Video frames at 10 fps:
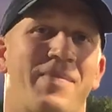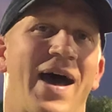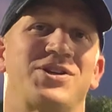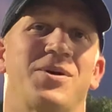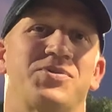the
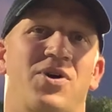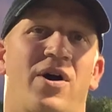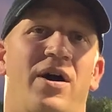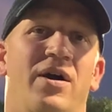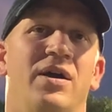matchups
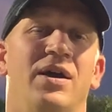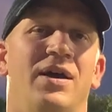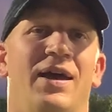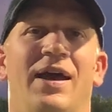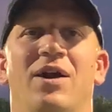are
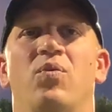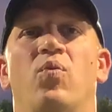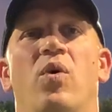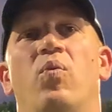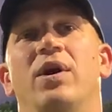and
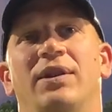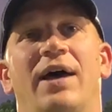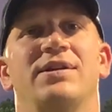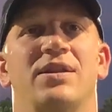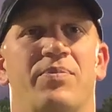what
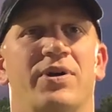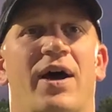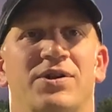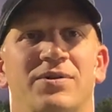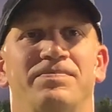led to the
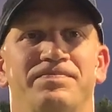production.